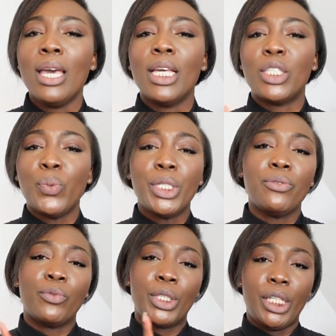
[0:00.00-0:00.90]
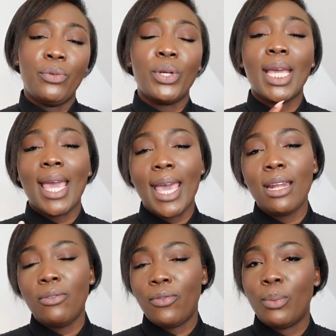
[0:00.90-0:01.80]
it's reaching for January
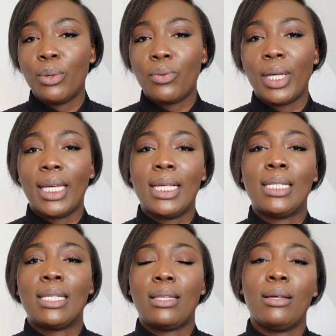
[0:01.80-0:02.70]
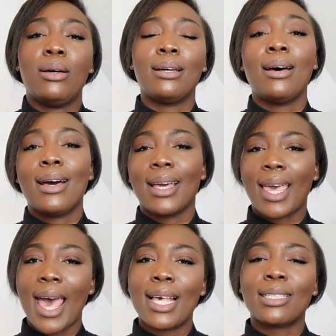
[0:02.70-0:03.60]
and February, is the
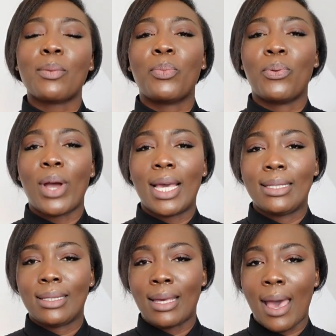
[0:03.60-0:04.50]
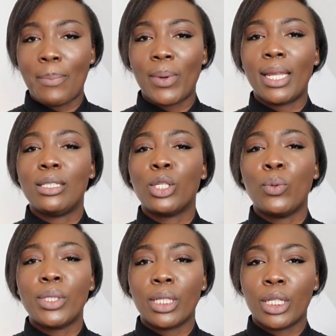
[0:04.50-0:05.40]
gas price cap, and it's
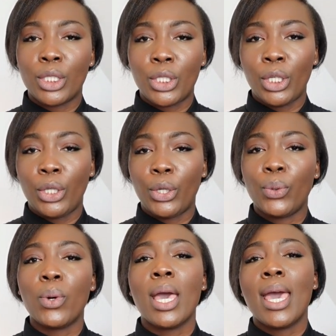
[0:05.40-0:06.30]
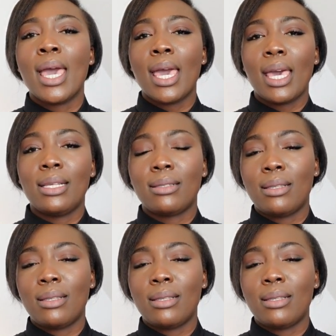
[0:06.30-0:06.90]
going to continue, is